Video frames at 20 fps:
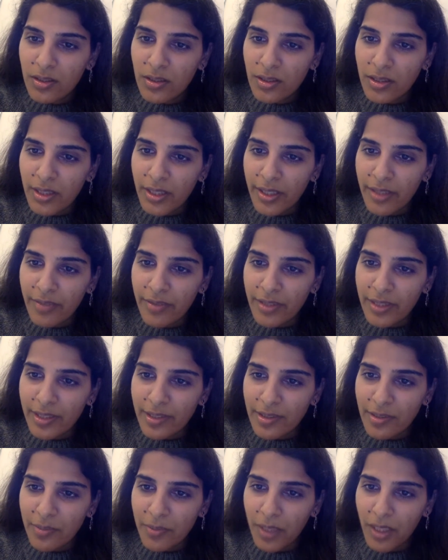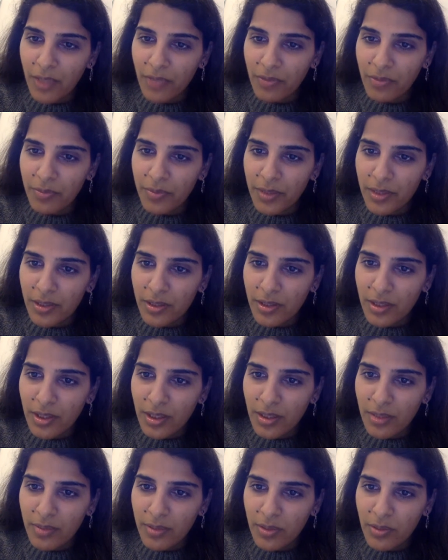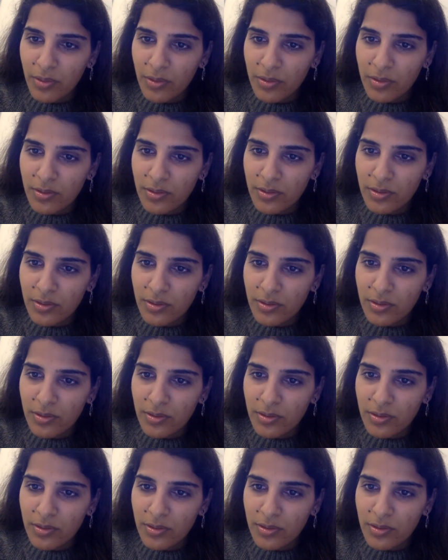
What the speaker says: That everything is a part of a bigger game, however.